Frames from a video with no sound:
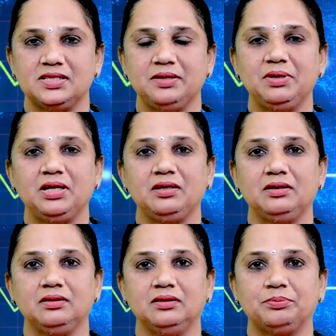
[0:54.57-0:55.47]
They make
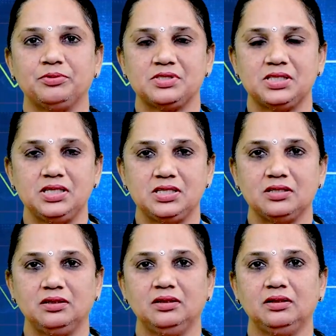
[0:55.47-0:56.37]
the
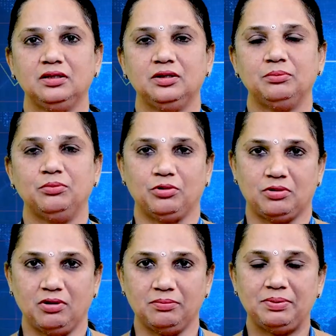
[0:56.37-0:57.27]
procedure more
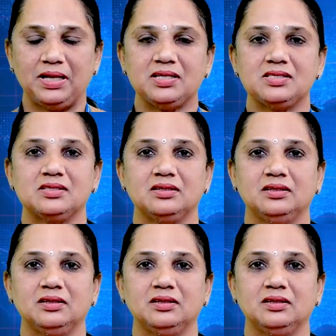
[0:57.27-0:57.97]
complex,